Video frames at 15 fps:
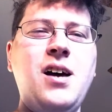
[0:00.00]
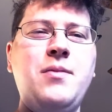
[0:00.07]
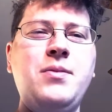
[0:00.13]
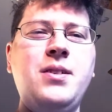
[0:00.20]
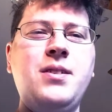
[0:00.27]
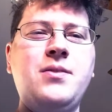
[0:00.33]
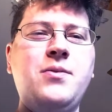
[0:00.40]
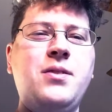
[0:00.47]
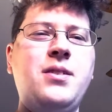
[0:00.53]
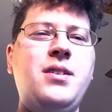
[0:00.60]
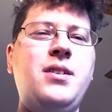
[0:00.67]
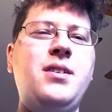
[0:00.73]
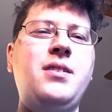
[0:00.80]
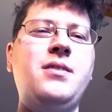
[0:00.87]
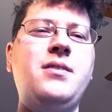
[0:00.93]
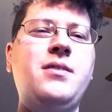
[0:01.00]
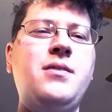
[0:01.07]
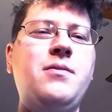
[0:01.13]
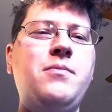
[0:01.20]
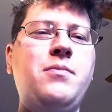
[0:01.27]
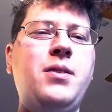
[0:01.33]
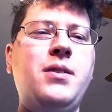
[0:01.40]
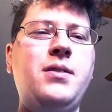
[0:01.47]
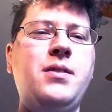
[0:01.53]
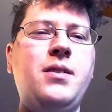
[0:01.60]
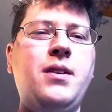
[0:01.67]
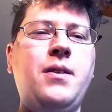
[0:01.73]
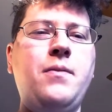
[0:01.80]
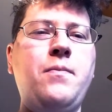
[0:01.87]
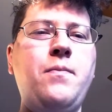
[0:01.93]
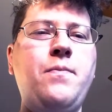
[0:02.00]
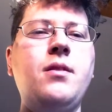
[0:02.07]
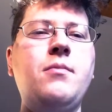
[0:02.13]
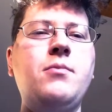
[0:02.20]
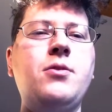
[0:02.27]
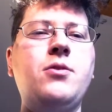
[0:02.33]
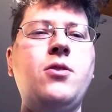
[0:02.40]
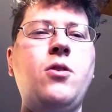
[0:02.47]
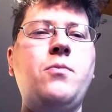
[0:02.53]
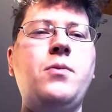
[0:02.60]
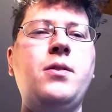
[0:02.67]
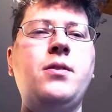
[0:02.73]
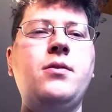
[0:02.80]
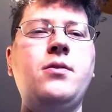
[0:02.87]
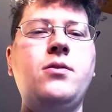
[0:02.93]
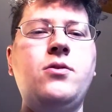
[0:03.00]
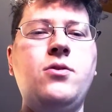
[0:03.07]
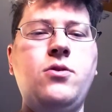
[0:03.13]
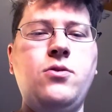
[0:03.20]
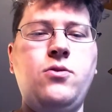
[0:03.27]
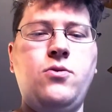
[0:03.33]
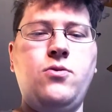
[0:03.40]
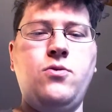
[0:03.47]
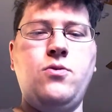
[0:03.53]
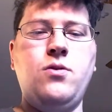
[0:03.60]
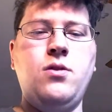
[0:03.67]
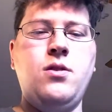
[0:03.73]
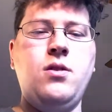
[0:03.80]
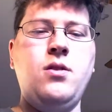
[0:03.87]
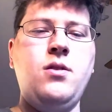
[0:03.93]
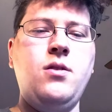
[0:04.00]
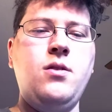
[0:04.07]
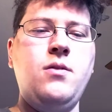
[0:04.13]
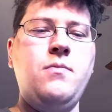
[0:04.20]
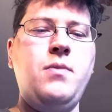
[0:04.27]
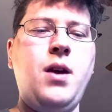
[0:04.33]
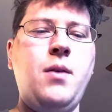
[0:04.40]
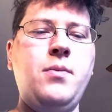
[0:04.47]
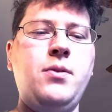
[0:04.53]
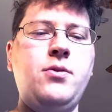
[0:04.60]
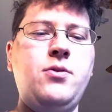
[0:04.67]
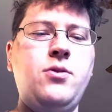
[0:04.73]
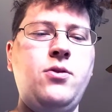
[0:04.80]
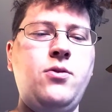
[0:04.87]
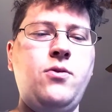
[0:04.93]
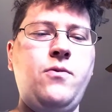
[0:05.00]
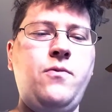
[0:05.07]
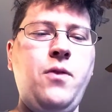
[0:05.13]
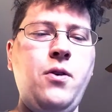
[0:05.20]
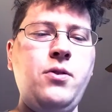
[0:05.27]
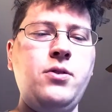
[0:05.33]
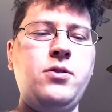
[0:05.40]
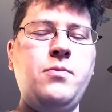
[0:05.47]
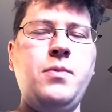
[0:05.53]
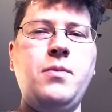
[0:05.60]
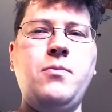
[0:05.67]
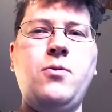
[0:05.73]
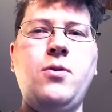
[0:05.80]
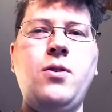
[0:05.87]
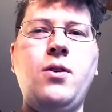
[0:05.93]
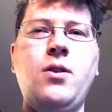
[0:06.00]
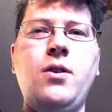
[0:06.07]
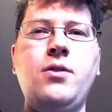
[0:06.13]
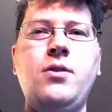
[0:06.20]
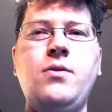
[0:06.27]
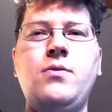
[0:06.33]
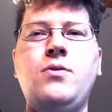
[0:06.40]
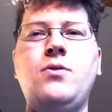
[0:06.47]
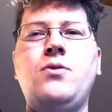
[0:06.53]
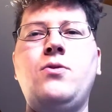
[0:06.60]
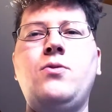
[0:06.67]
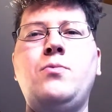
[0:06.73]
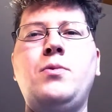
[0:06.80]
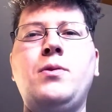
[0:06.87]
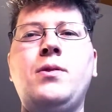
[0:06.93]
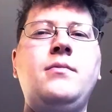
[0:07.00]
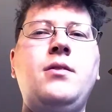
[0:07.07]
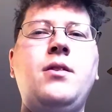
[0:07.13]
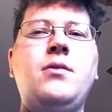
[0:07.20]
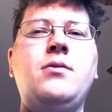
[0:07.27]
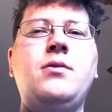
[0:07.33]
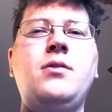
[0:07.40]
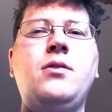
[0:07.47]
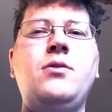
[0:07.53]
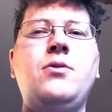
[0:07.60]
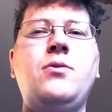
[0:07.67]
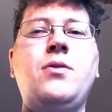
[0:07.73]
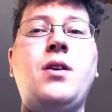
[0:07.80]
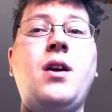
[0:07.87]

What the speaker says: it is what it is, but I'm just hoping to be able to focus a bit more on YouTube, you know, still do the